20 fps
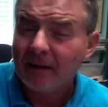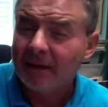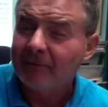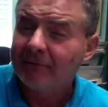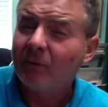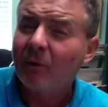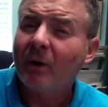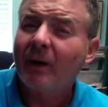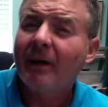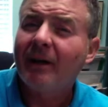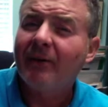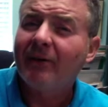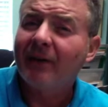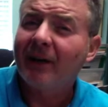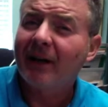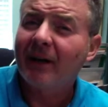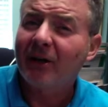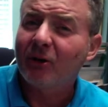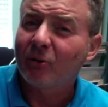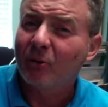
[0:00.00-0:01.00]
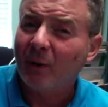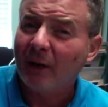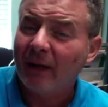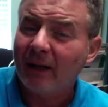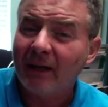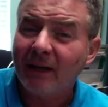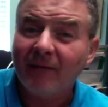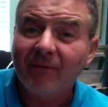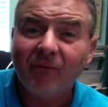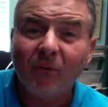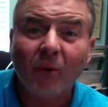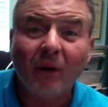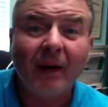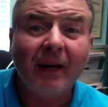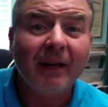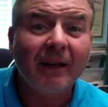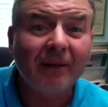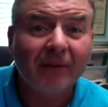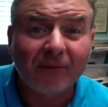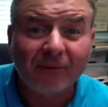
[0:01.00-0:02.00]
480 is kind of grainy.
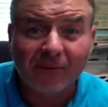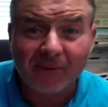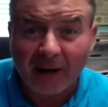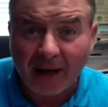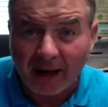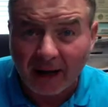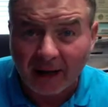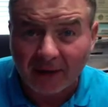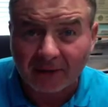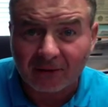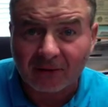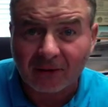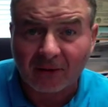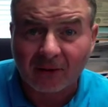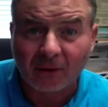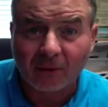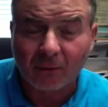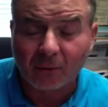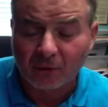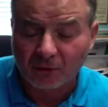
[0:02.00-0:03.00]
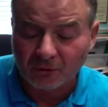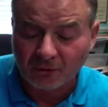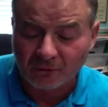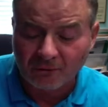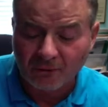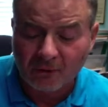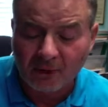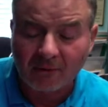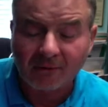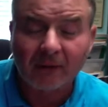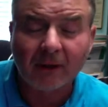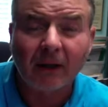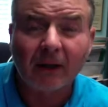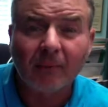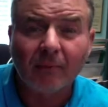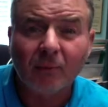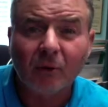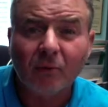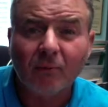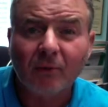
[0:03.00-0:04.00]
480 is fast. In other words, if you have a lot
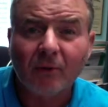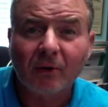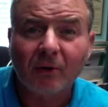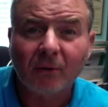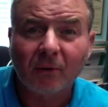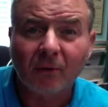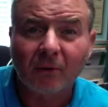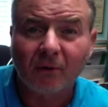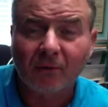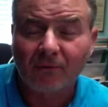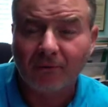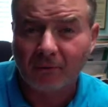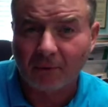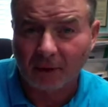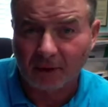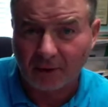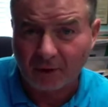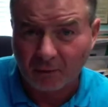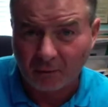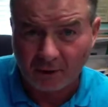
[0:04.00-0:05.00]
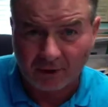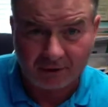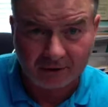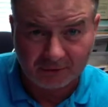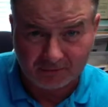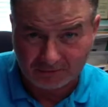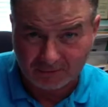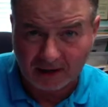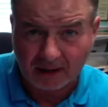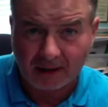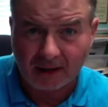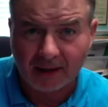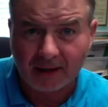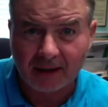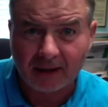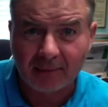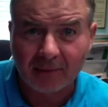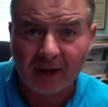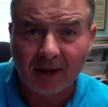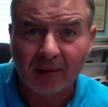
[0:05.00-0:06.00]
of movement, or if you're watching like I
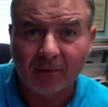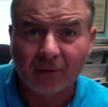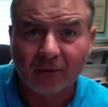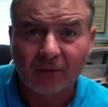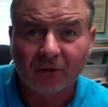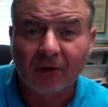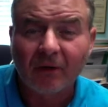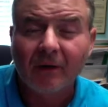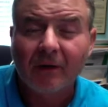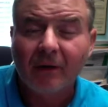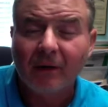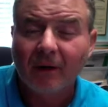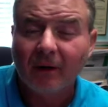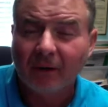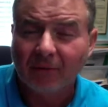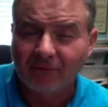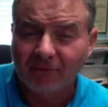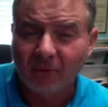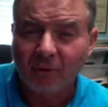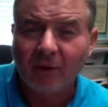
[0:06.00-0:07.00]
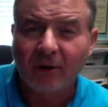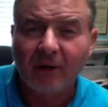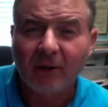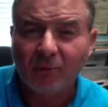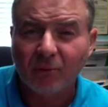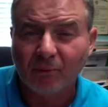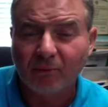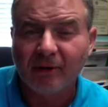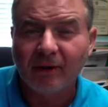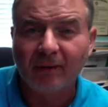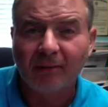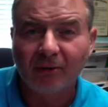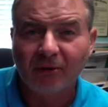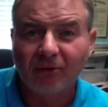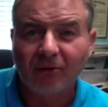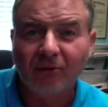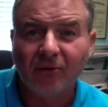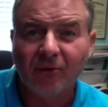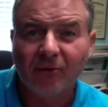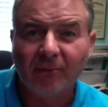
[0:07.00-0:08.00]
am animals, 480 will be able to
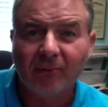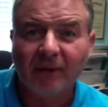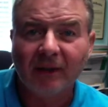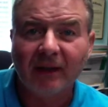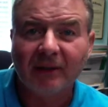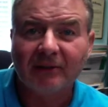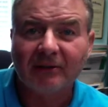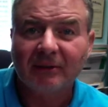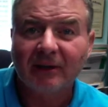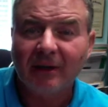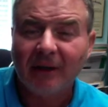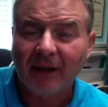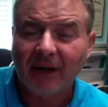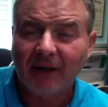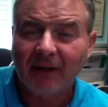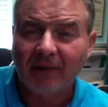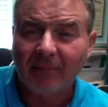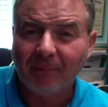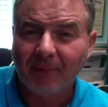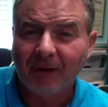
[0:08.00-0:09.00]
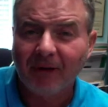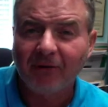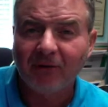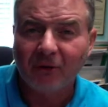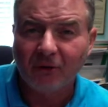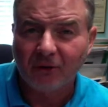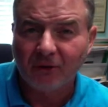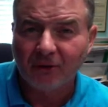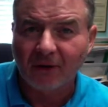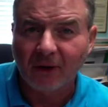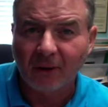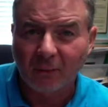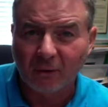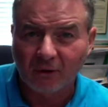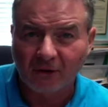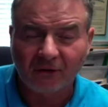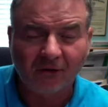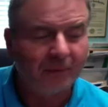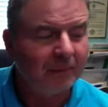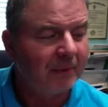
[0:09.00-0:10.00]
do the best, and it depends on your
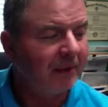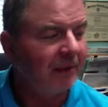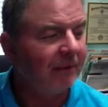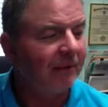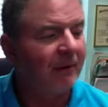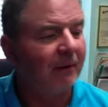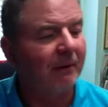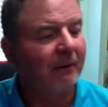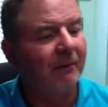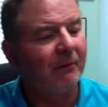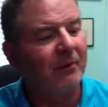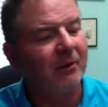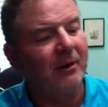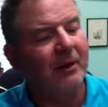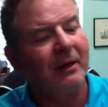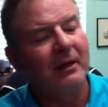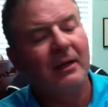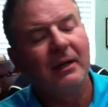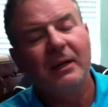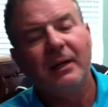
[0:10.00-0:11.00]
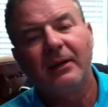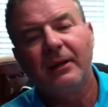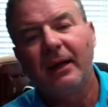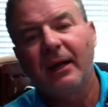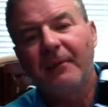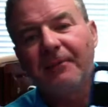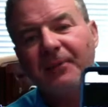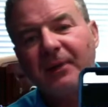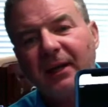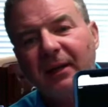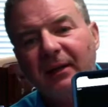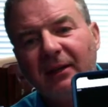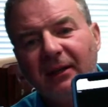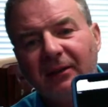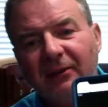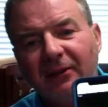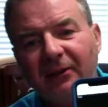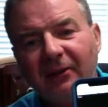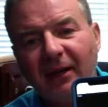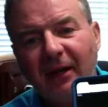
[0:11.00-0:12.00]
network speed of everything. Now,
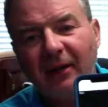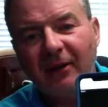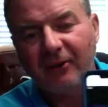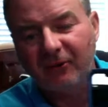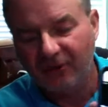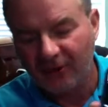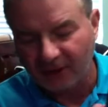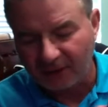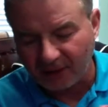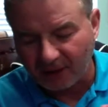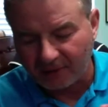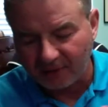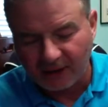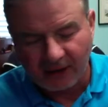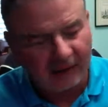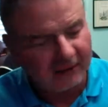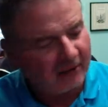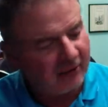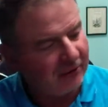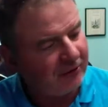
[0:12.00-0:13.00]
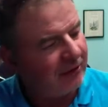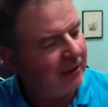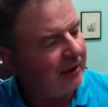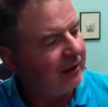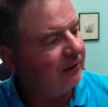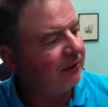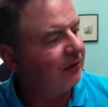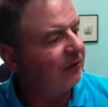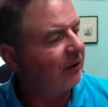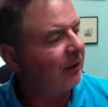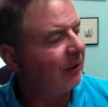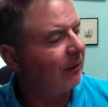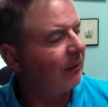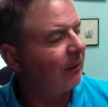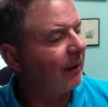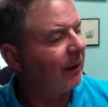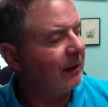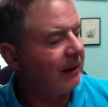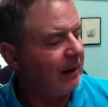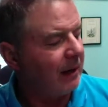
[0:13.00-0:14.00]
this is how it says. I've got this thing set
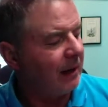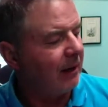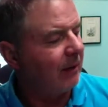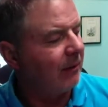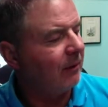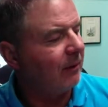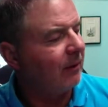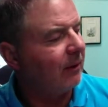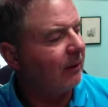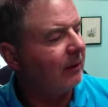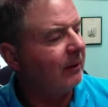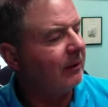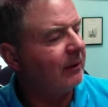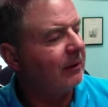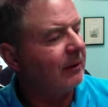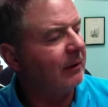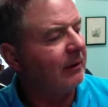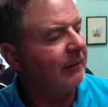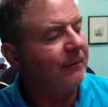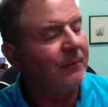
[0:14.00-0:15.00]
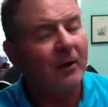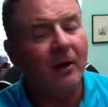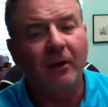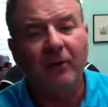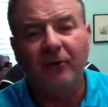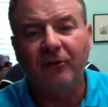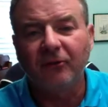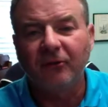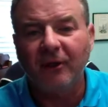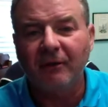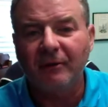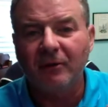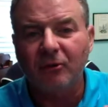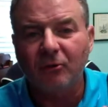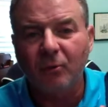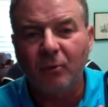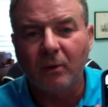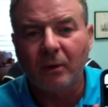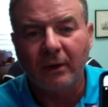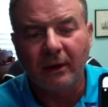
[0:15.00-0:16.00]
right now on
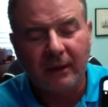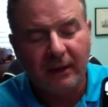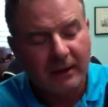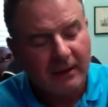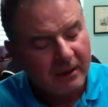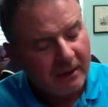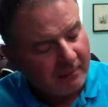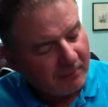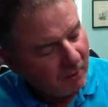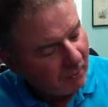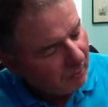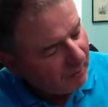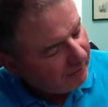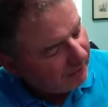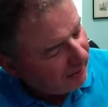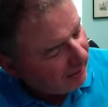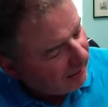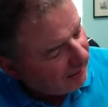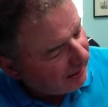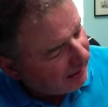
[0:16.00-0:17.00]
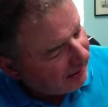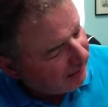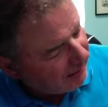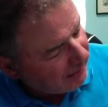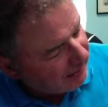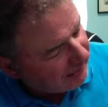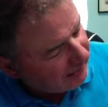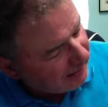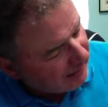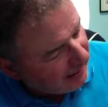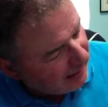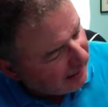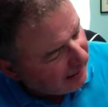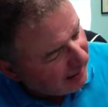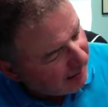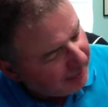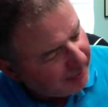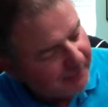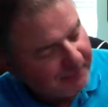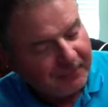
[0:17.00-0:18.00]
720. But what I like about the
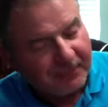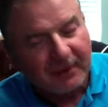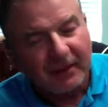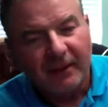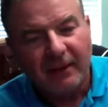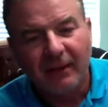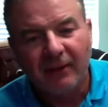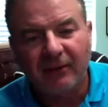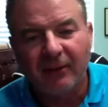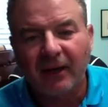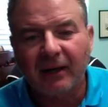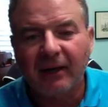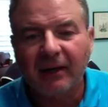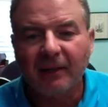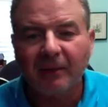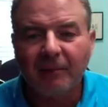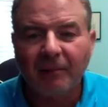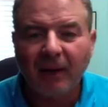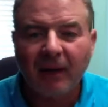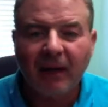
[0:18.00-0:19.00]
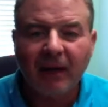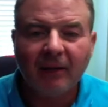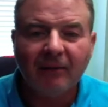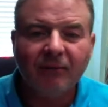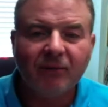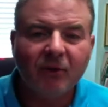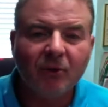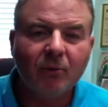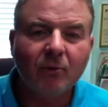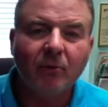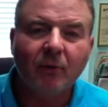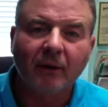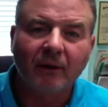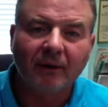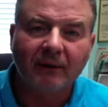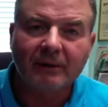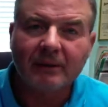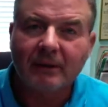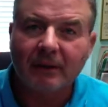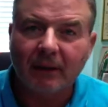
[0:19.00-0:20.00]
app is I get a pan view on
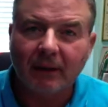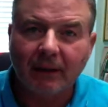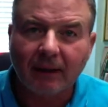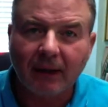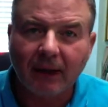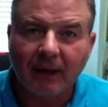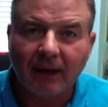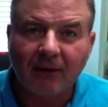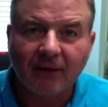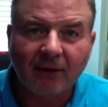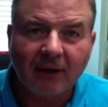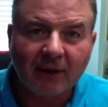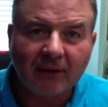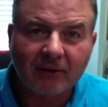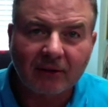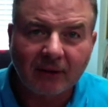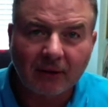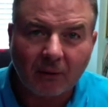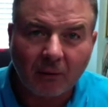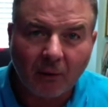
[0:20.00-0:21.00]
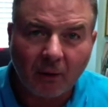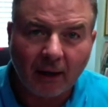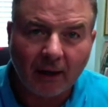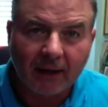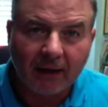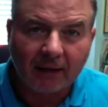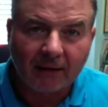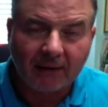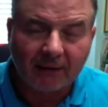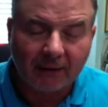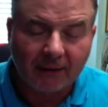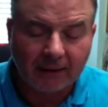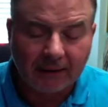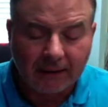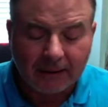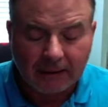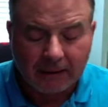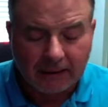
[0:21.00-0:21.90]
this thing, and it's actually quite excellent.